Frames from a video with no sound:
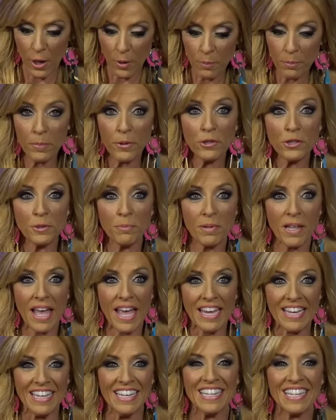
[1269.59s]
Push play.
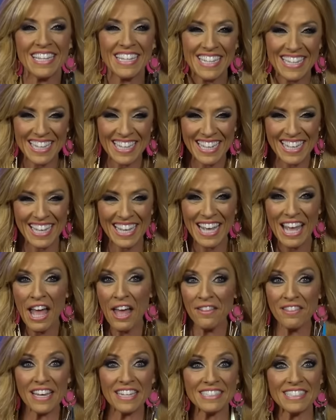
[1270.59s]

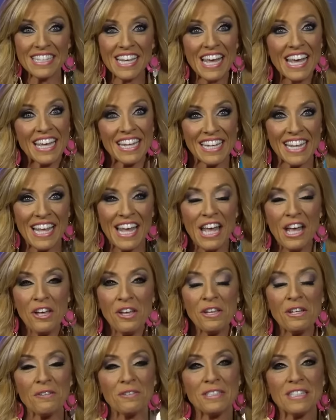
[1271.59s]
That's it.
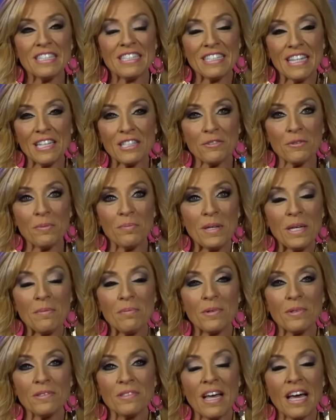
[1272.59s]
You know, successful
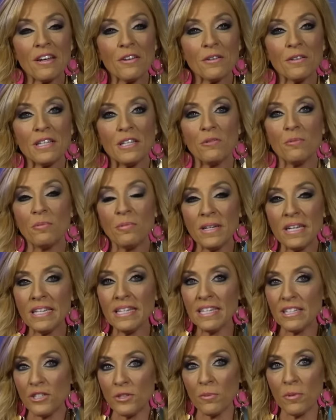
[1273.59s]
people not only read
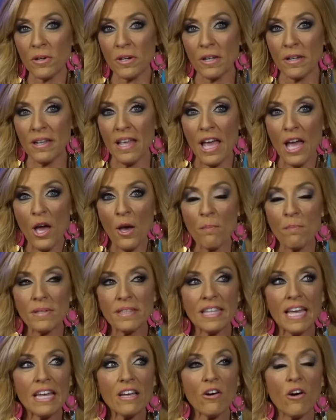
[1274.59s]
each morning, but
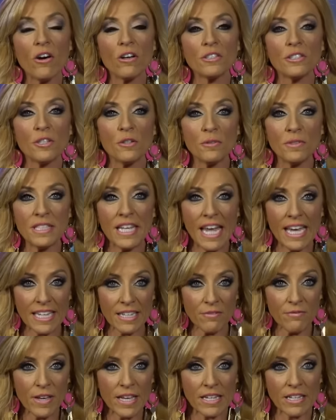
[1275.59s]
they also take
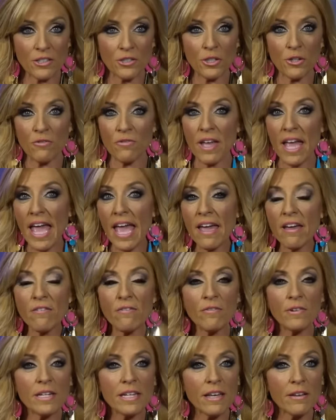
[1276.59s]
advantage of
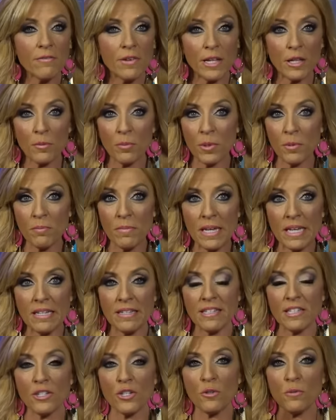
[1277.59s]
every available
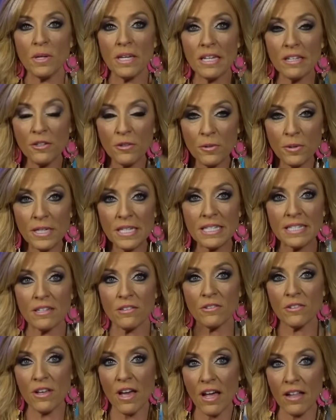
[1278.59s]
means to increase their
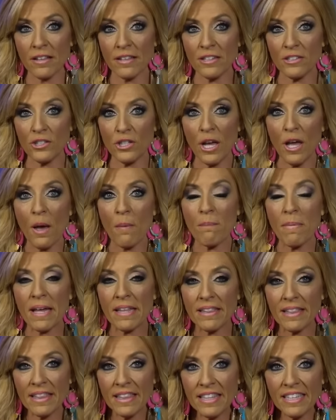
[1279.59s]
knowledge by
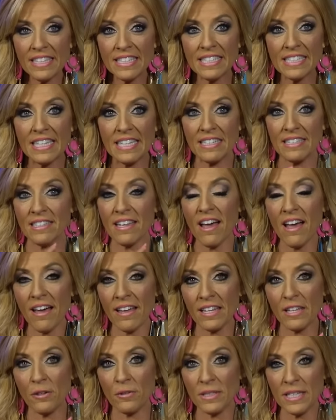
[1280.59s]
listening to
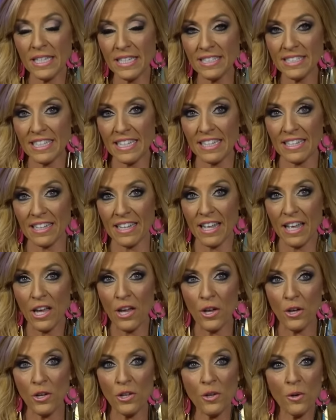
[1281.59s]
audio teaching.
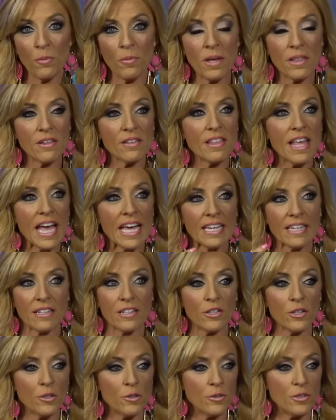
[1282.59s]
You know, whether that
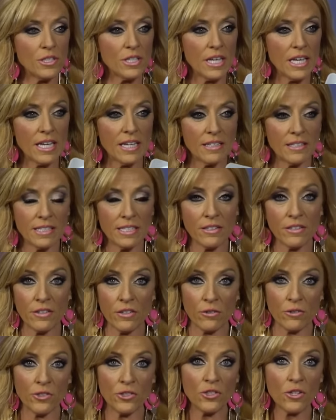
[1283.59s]
includes during
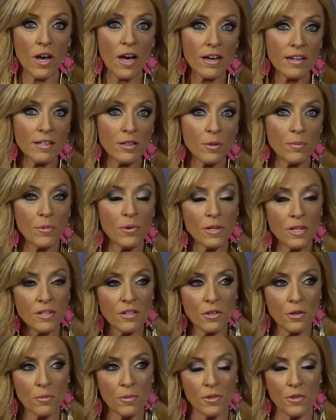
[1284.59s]
their jog in the morning, you
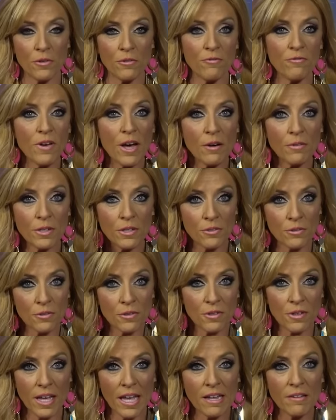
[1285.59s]
know, with your phone and your
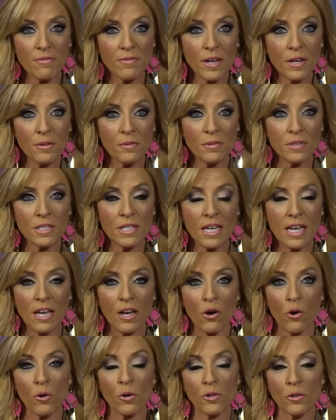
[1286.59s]
little headphones,
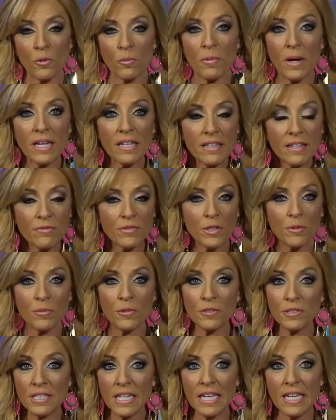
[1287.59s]
or your weightlifting
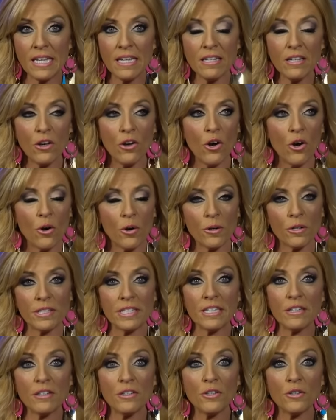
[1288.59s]
routine, or
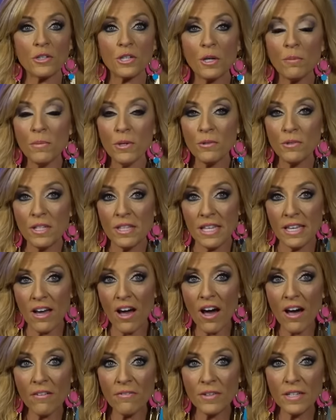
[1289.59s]
during your commute to the
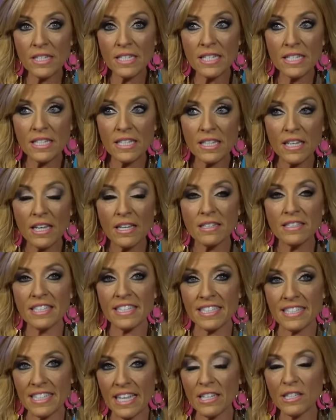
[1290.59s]
office.
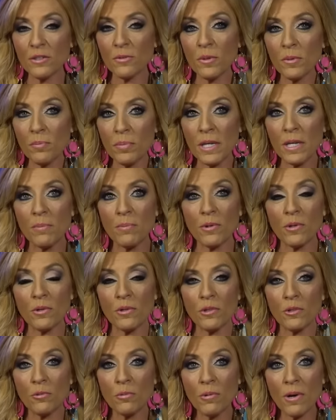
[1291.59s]
Successful people
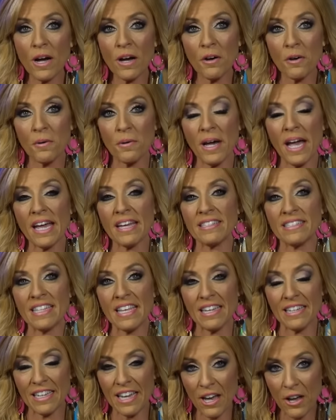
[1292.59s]
grow as
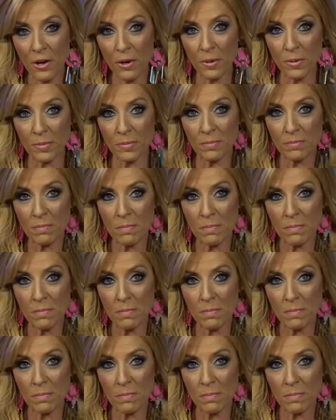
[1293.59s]
they go.